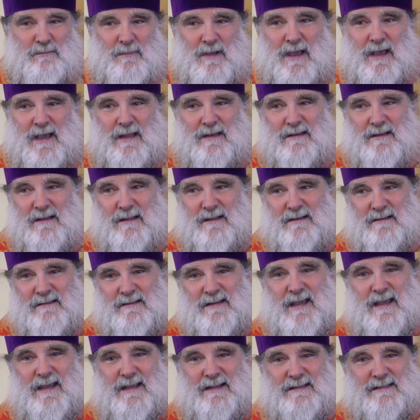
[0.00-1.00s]
man
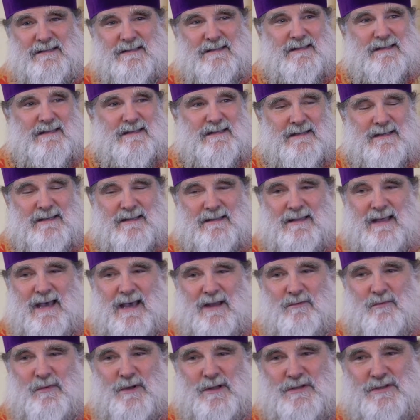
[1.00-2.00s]
takes
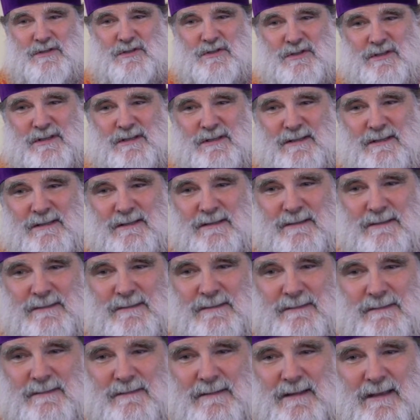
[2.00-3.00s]
that which
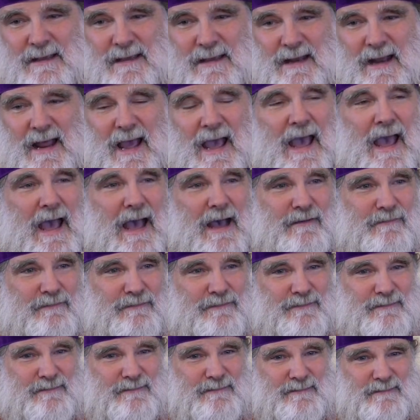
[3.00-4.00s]
he can have
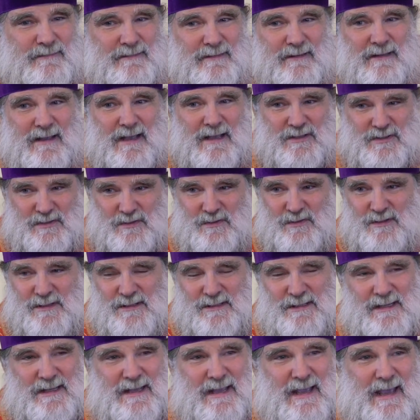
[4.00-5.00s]
as soon
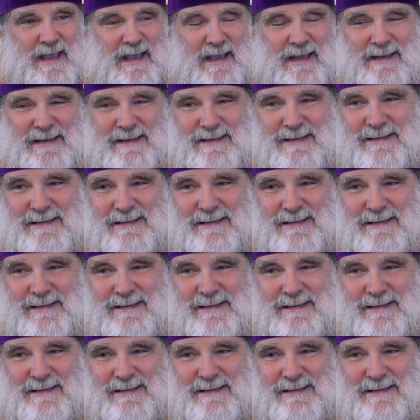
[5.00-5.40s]
as he can.